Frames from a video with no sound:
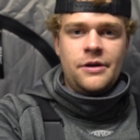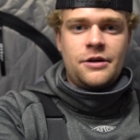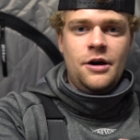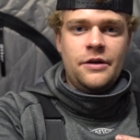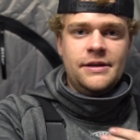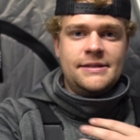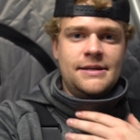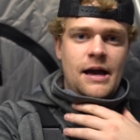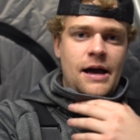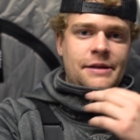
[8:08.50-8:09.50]
gonna call this
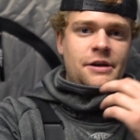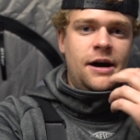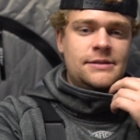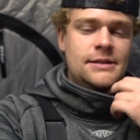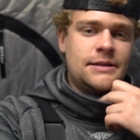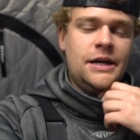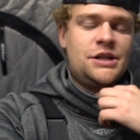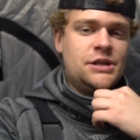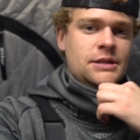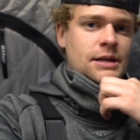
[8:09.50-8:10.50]
uh, Dawson's
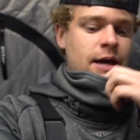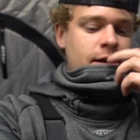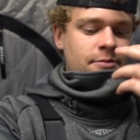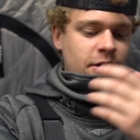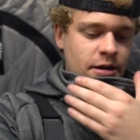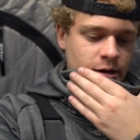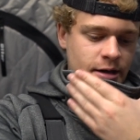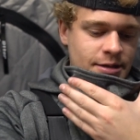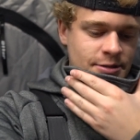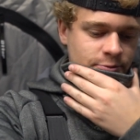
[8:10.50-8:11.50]
Kitchen tonight
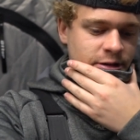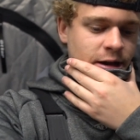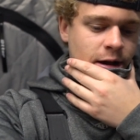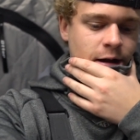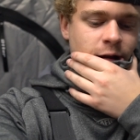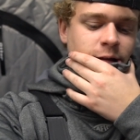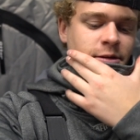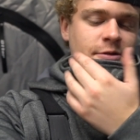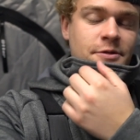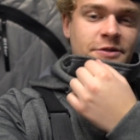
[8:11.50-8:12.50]
because we are
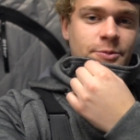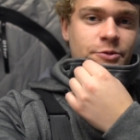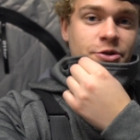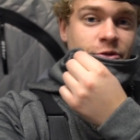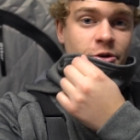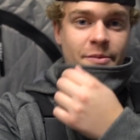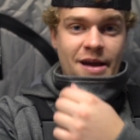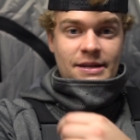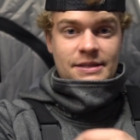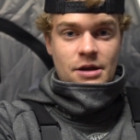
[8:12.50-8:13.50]
doing some real
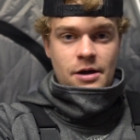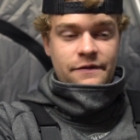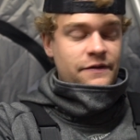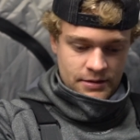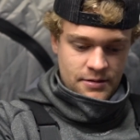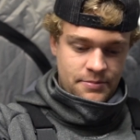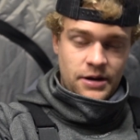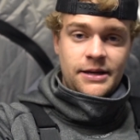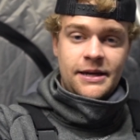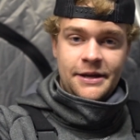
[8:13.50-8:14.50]
gourmet stuff. The
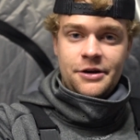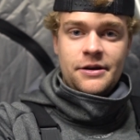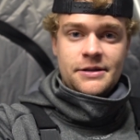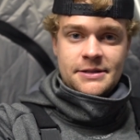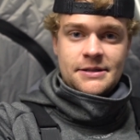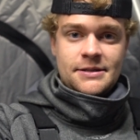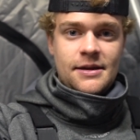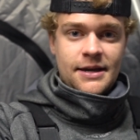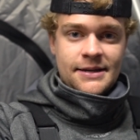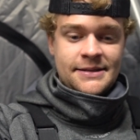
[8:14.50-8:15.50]
buddy heater is,
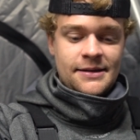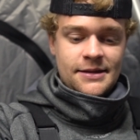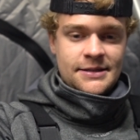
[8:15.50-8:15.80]
like I said, the